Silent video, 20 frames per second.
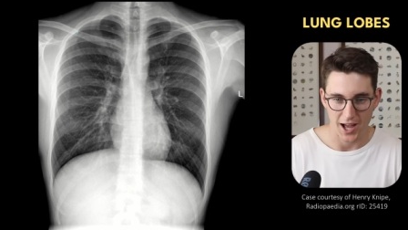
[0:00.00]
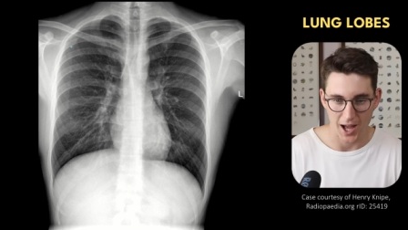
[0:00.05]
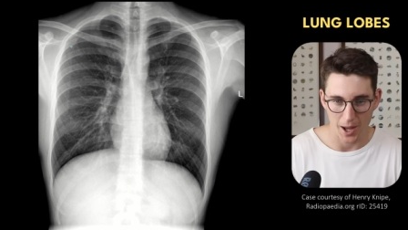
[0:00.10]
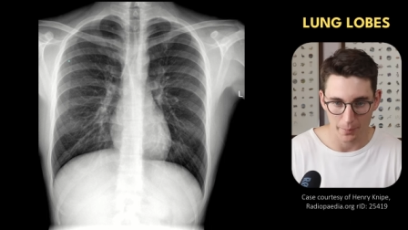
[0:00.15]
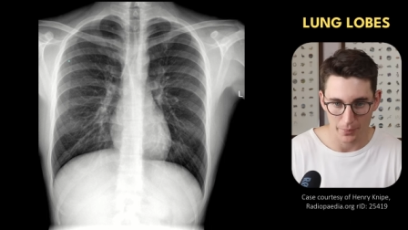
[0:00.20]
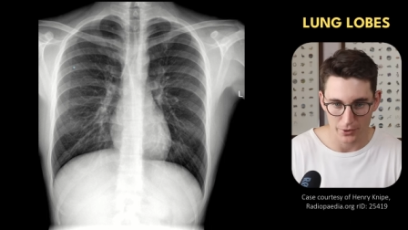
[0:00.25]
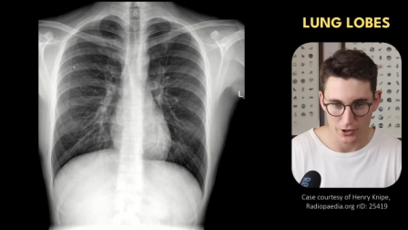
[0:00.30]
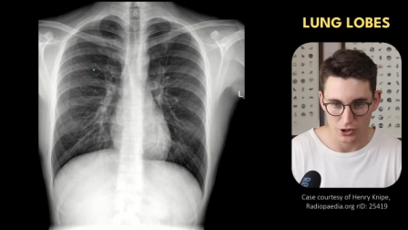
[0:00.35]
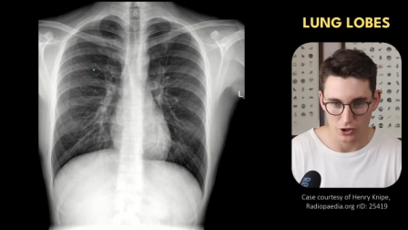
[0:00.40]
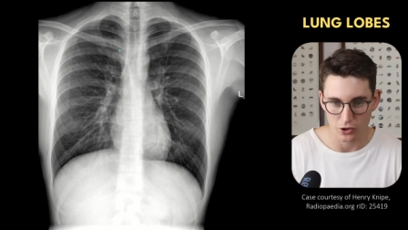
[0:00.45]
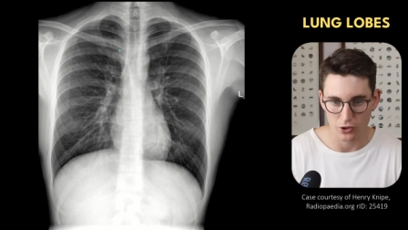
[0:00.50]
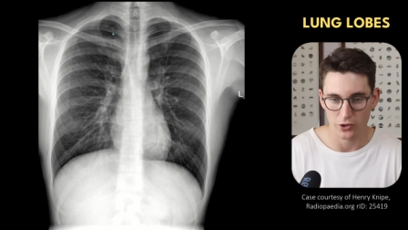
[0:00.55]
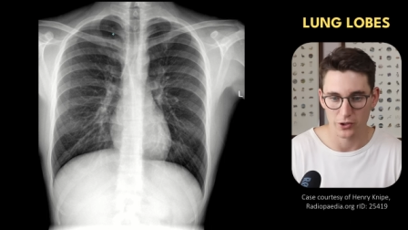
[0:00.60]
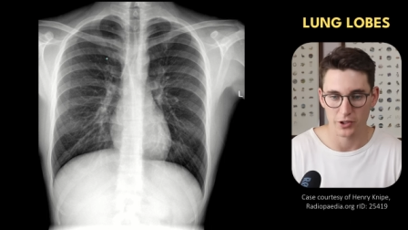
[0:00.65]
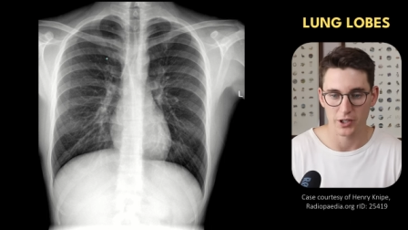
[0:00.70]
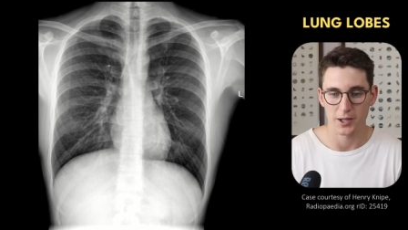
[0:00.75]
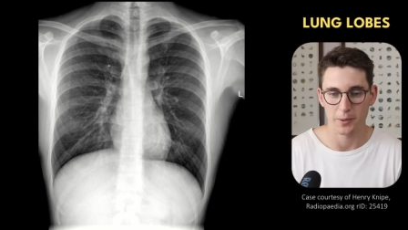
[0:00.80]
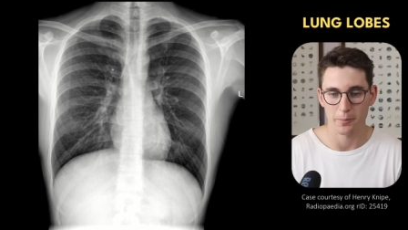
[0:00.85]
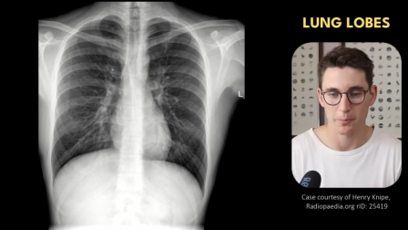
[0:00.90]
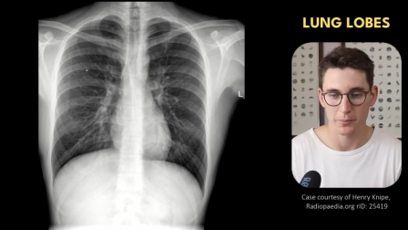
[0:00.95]
upper
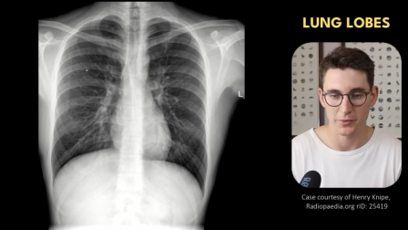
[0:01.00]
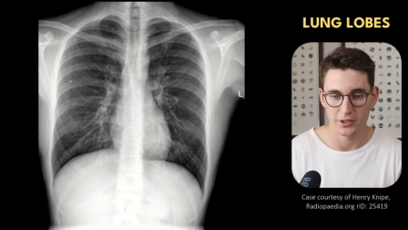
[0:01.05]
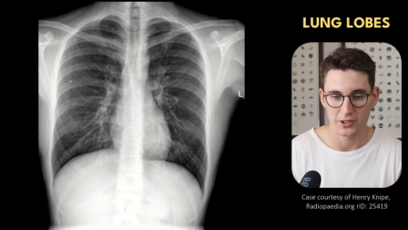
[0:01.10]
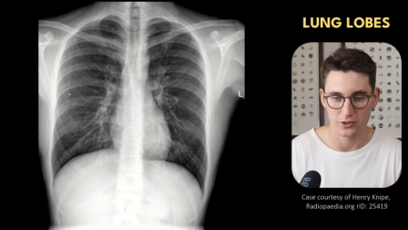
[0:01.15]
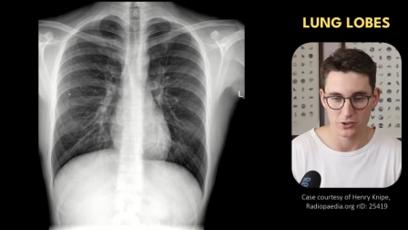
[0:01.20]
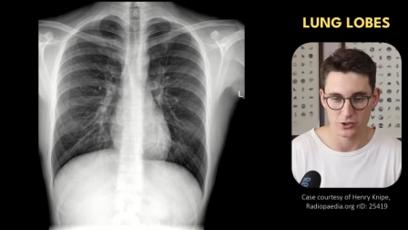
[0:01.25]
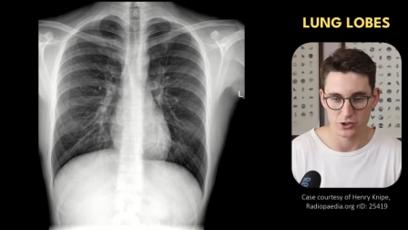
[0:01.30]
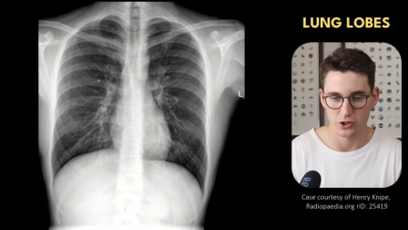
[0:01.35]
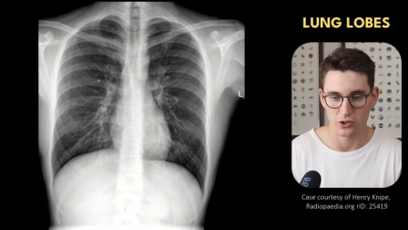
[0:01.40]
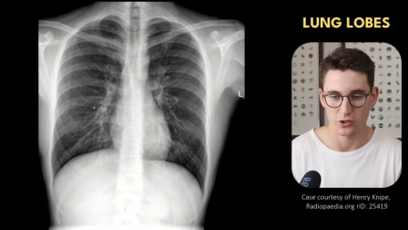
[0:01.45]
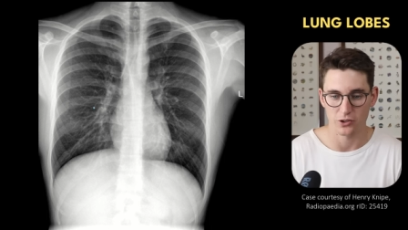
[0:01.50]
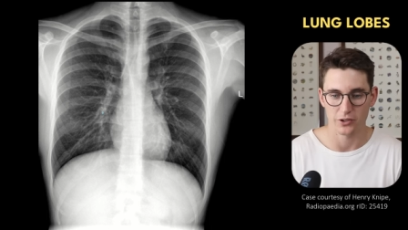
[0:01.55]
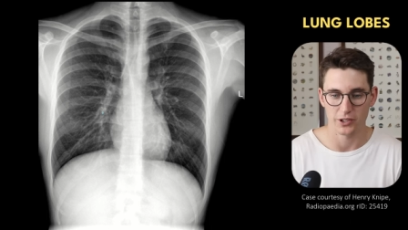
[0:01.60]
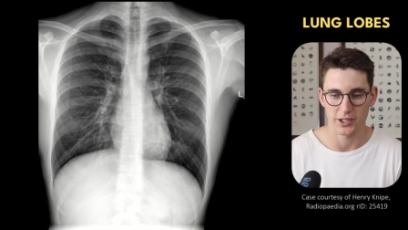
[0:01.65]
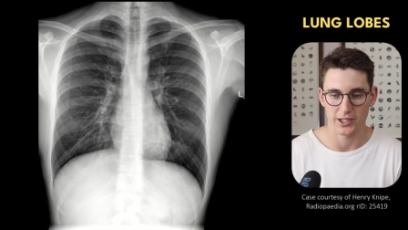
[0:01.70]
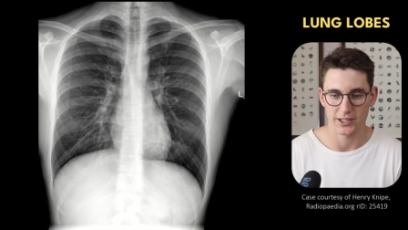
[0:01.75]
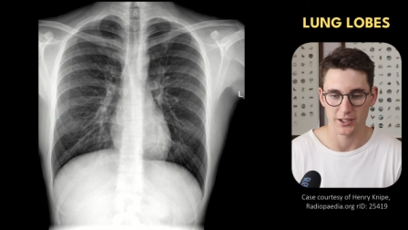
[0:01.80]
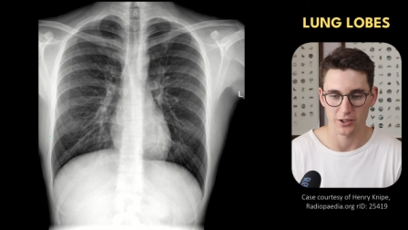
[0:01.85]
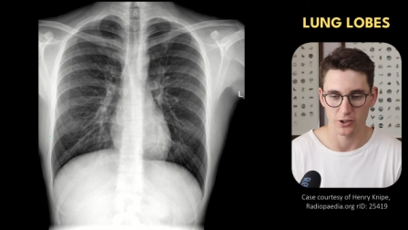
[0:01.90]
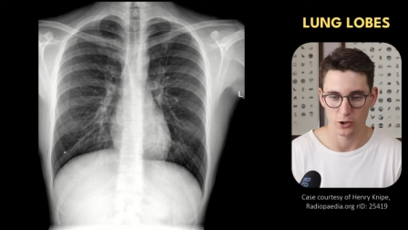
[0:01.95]
zone, a middle zone,
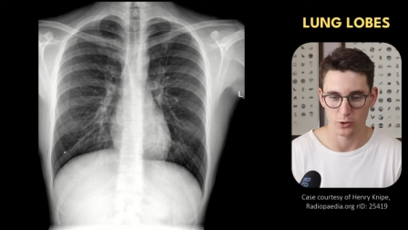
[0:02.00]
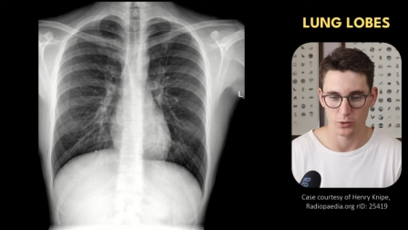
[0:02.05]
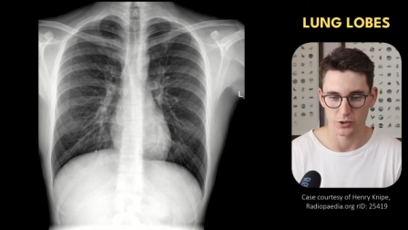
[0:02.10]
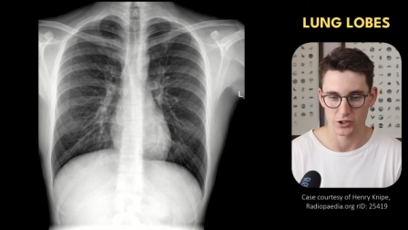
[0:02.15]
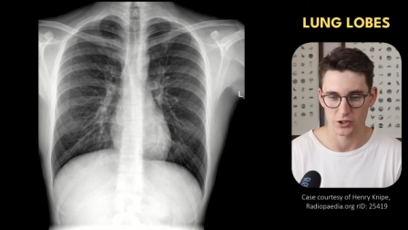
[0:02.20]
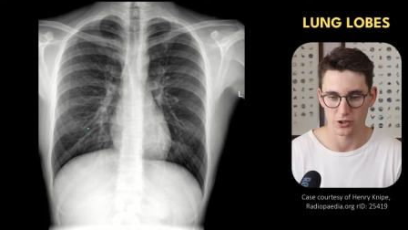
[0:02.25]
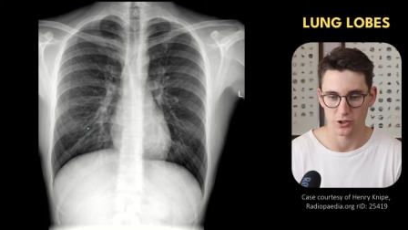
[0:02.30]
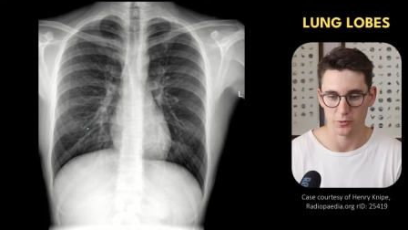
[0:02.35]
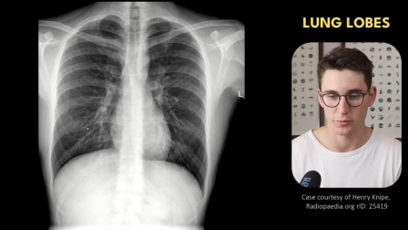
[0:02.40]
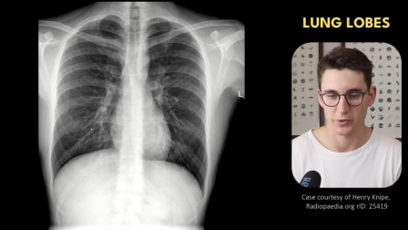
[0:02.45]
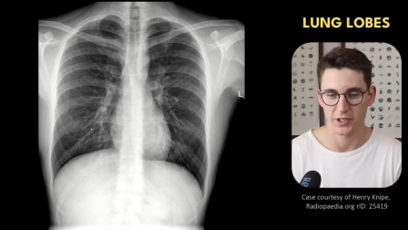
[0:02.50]
and a lower zone.